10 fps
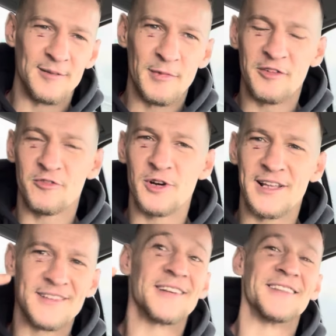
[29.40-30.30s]
my
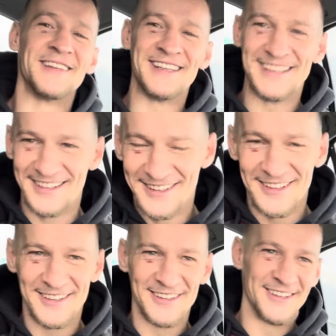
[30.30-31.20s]
friend's knee,
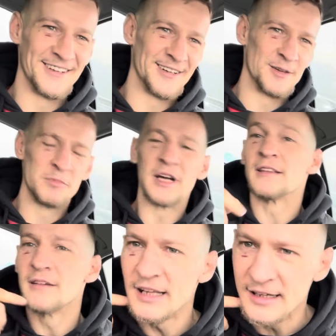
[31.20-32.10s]
but
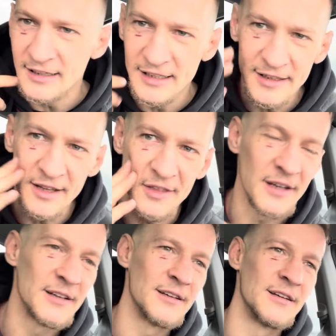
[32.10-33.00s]
luckily
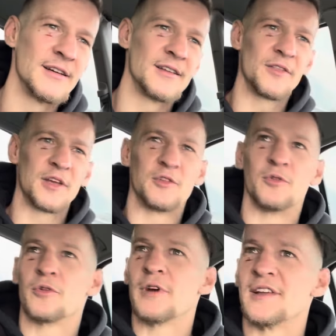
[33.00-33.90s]
nothing
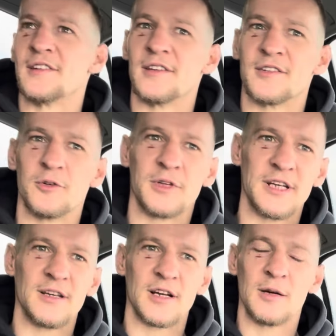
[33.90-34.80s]
too crazy. So we
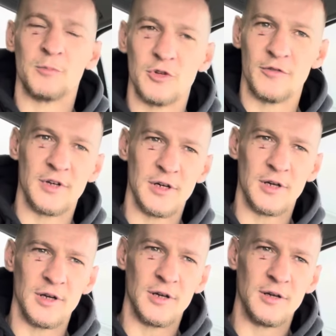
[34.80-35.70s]
did a couple
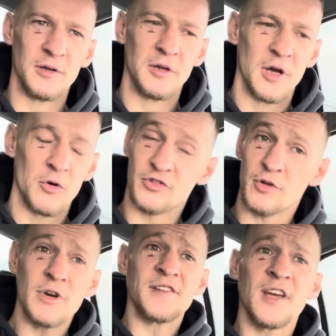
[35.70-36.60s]
of it was a
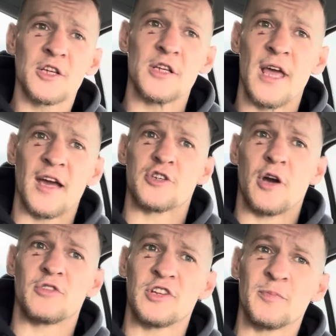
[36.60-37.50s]
great session
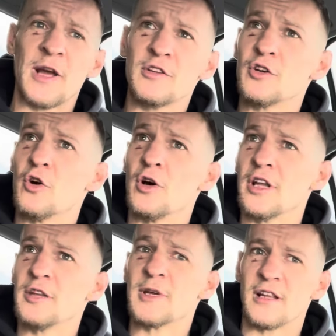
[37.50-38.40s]
actually. I was expecting to go a
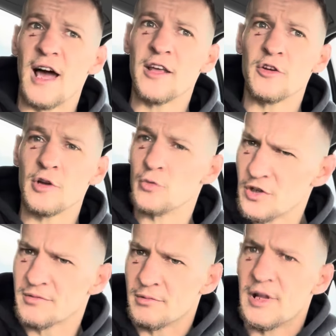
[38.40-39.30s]
little bit lighter and
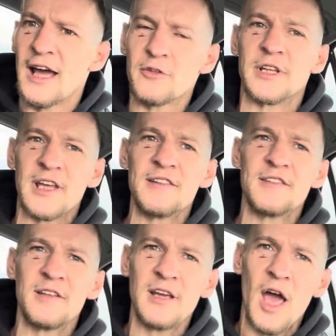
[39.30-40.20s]
was lighter
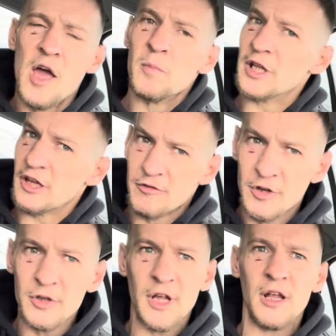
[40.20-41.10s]
intensity, but I've
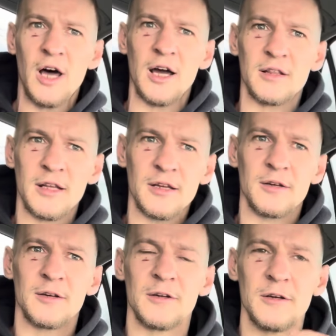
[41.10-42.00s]
learned a lot, like
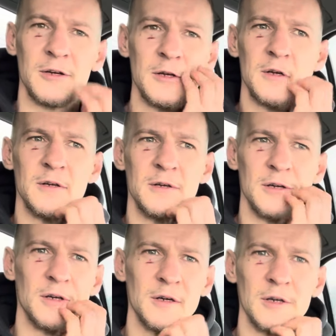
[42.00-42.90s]

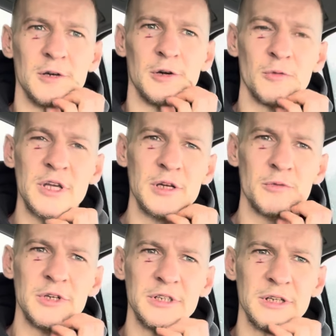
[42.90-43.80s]

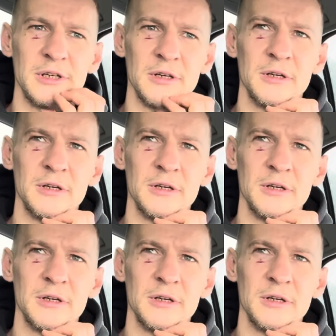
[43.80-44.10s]
really